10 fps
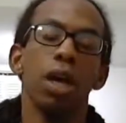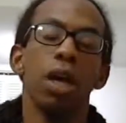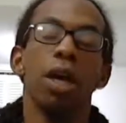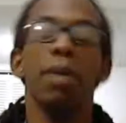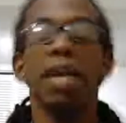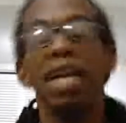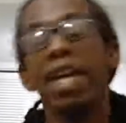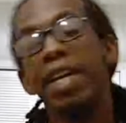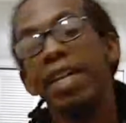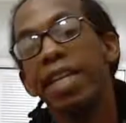have
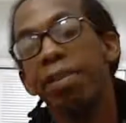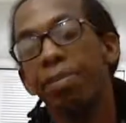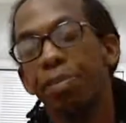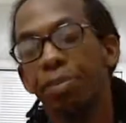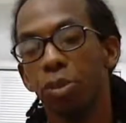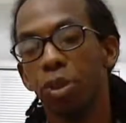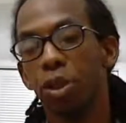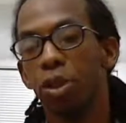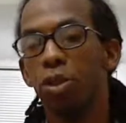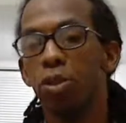edited,
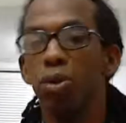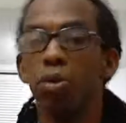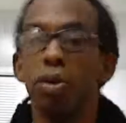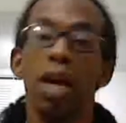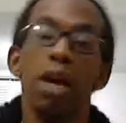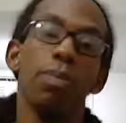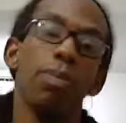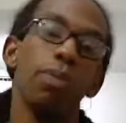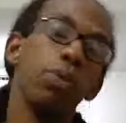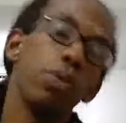you have
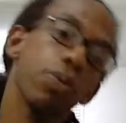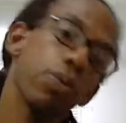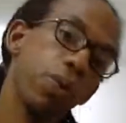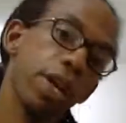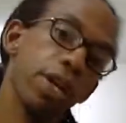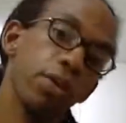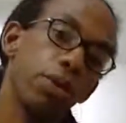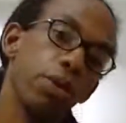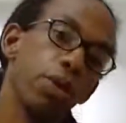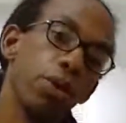proofread the
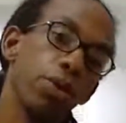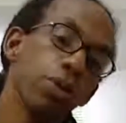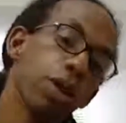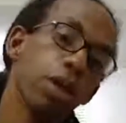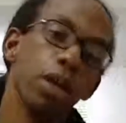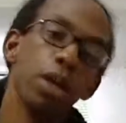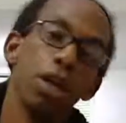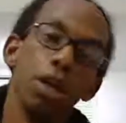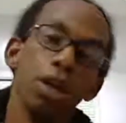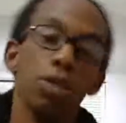work,
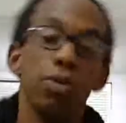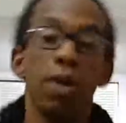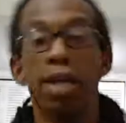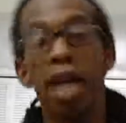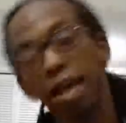you have